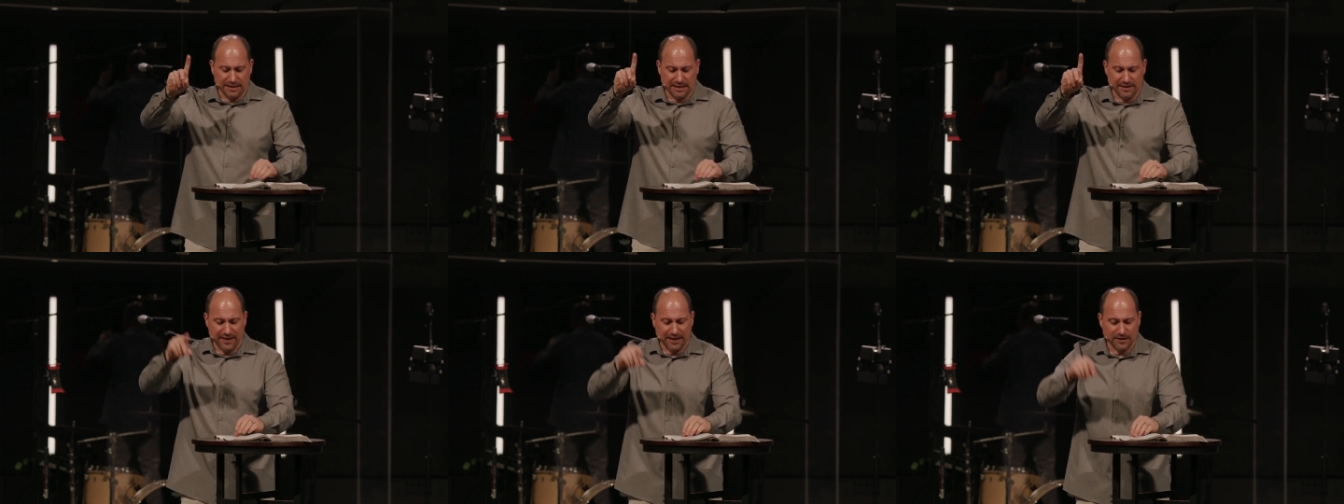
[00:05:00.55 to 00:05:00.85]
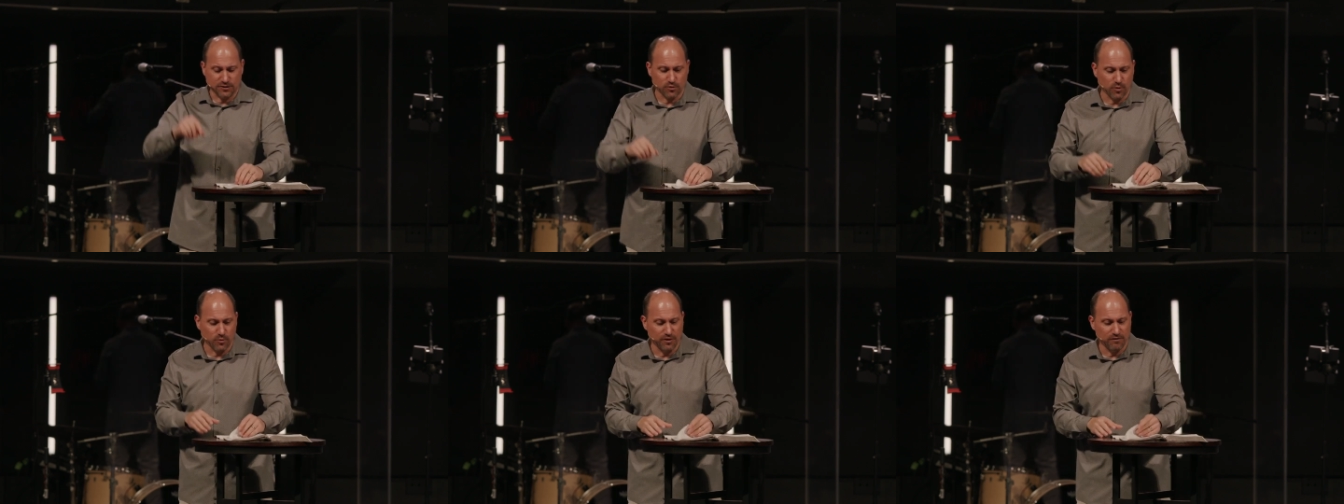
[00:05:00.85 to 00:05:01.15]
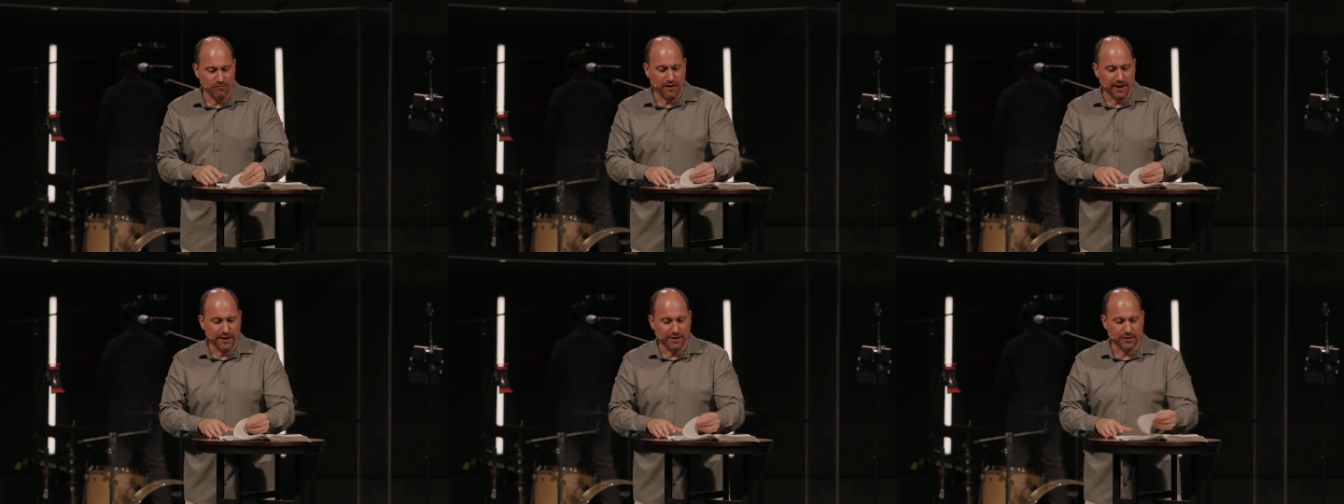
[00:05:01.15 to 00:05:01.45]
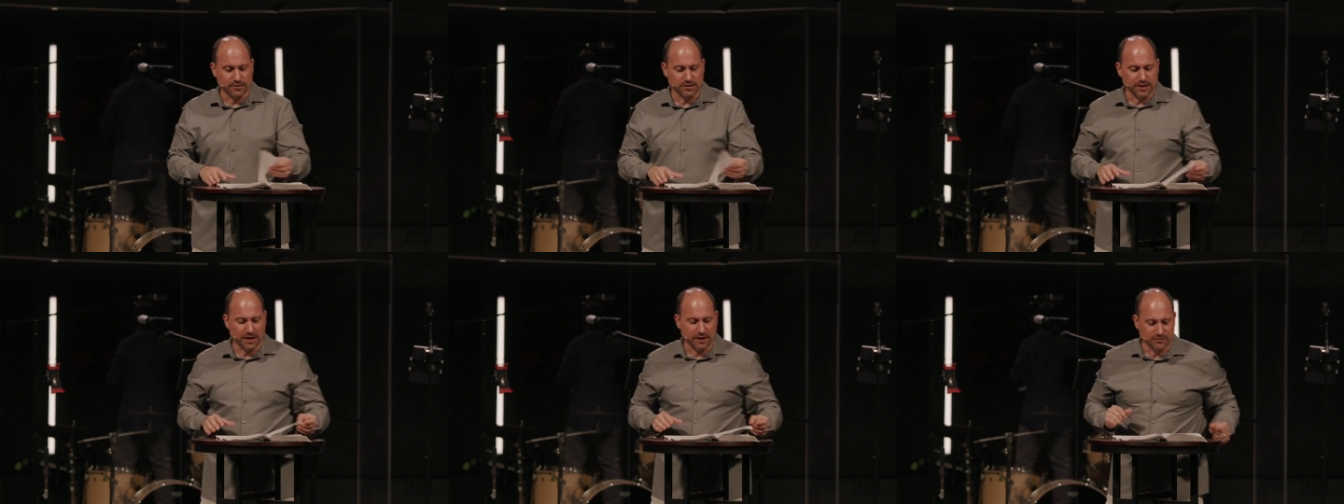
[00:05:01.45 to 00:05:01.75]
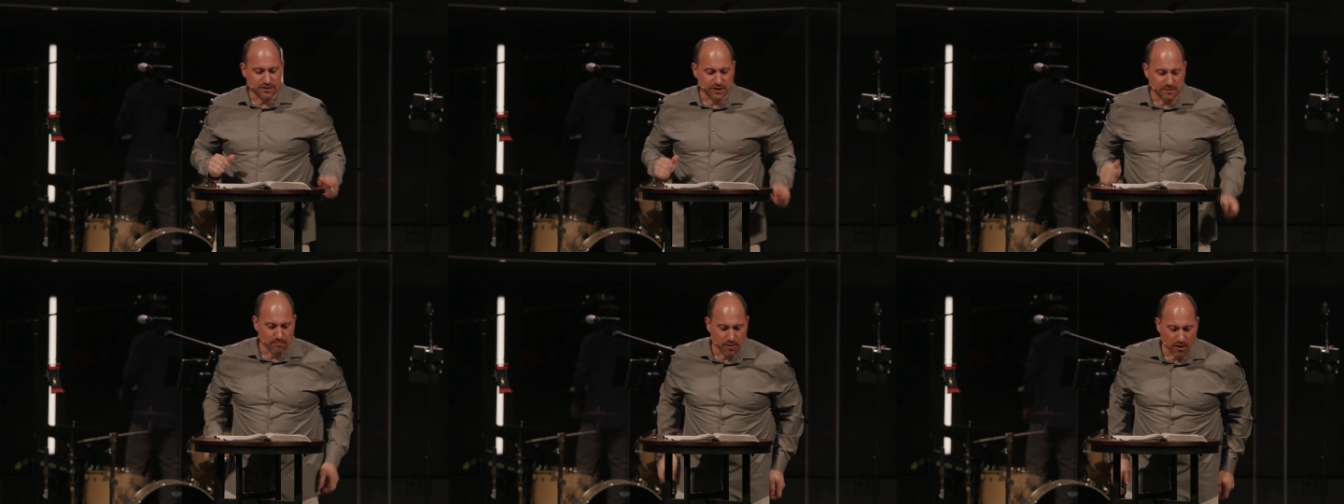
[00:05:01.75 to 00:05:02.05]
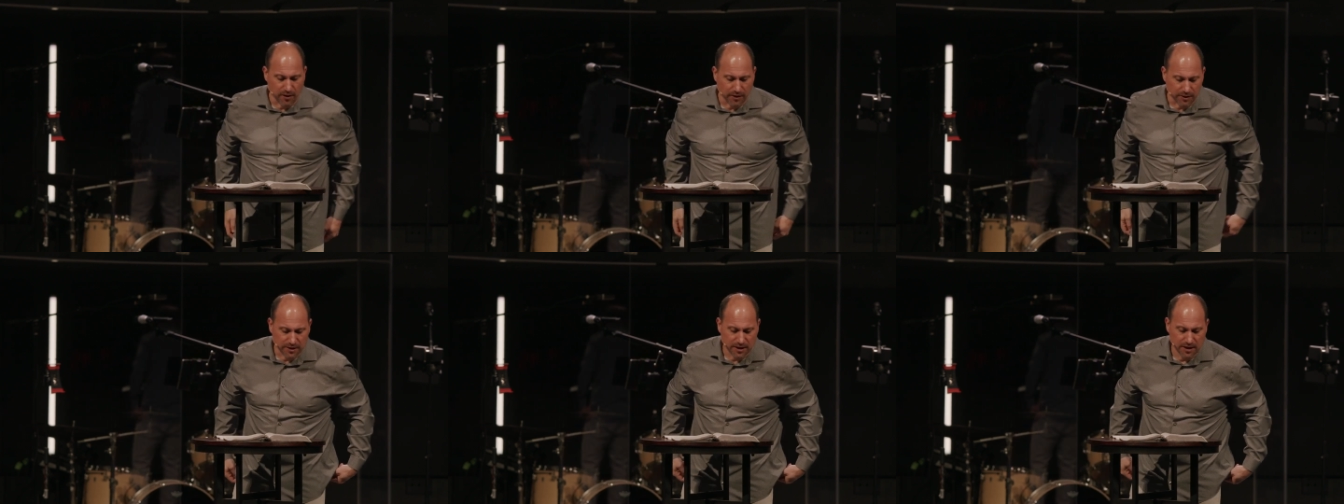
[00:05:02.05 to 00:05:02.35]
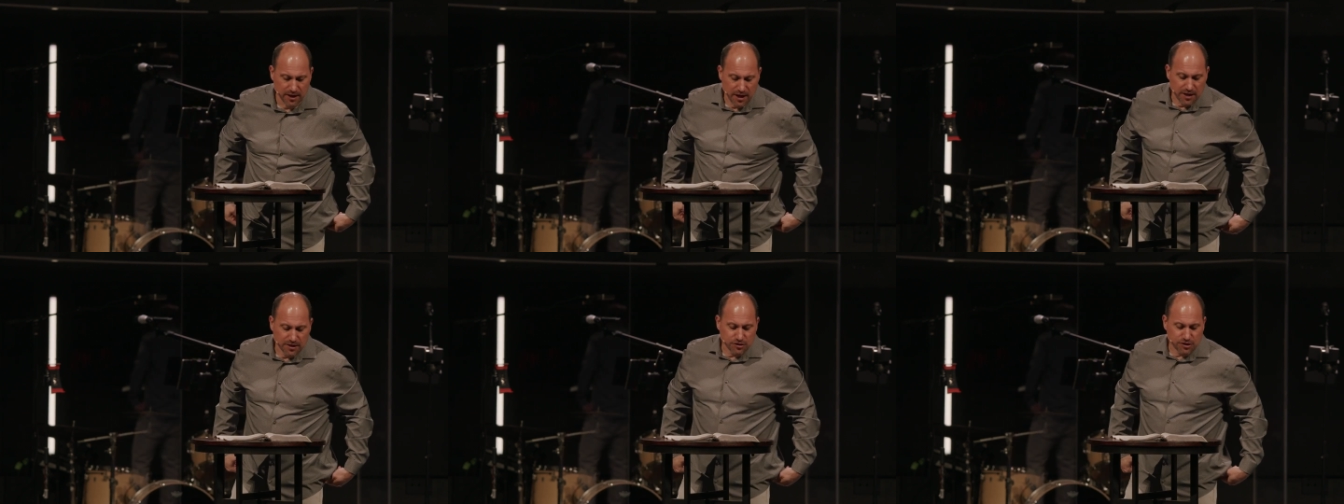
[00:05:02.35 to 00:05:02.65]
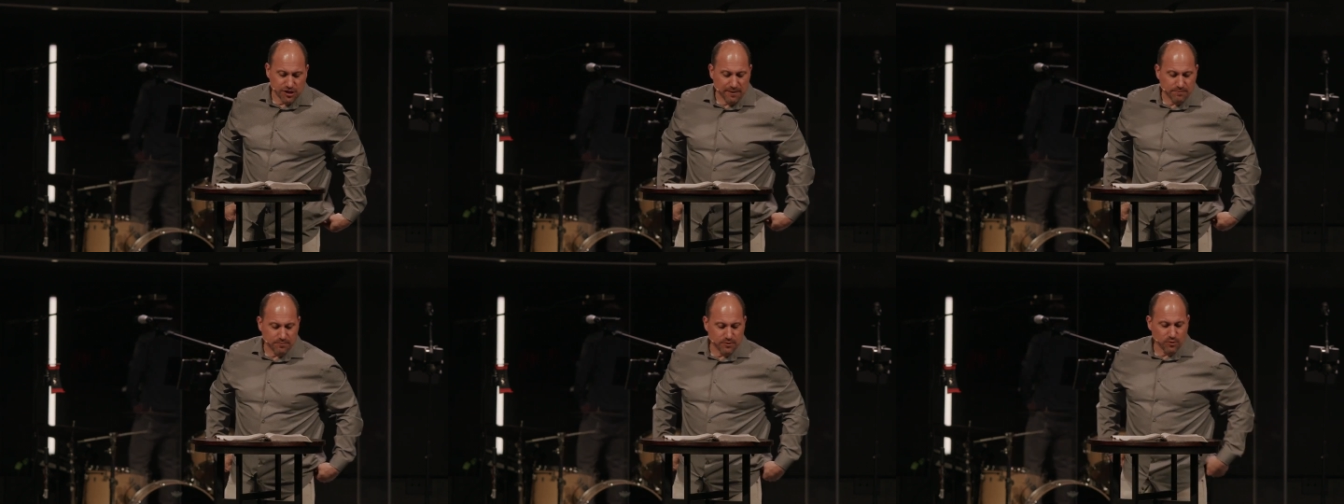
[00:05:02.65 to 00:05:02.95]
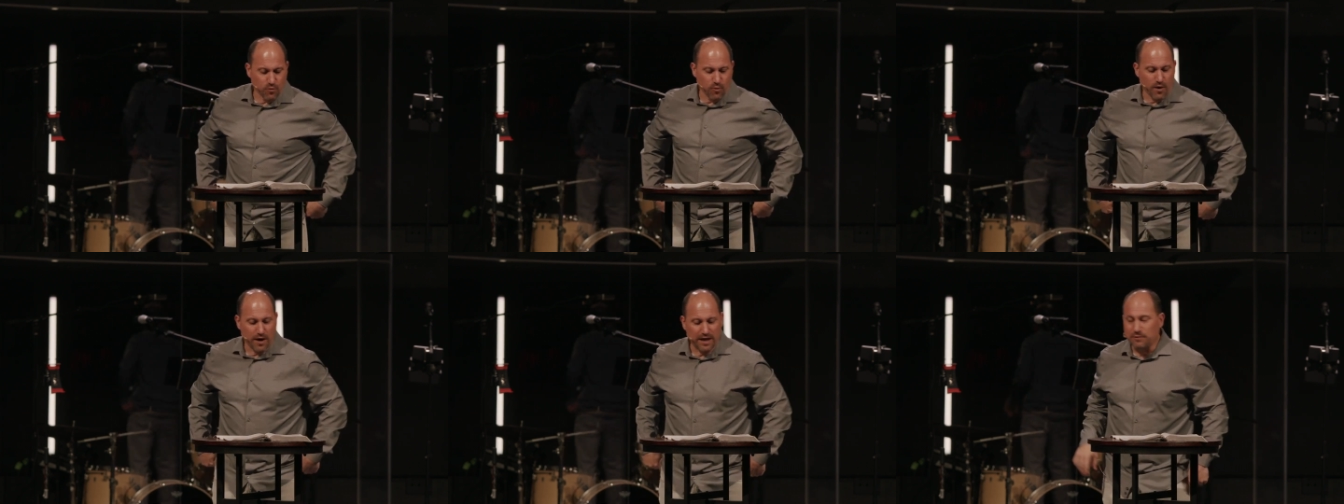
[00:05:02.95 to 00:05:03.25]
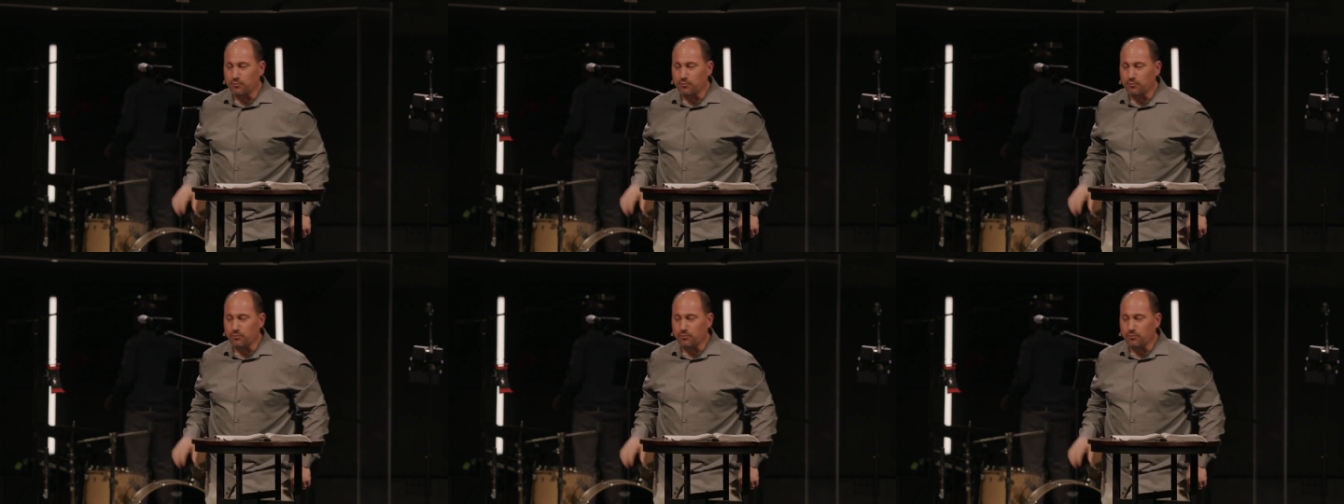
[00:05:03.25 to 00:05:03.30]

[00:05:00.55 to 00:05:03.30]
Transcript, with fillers: And that's where we find ourselves in Mark chapter 1.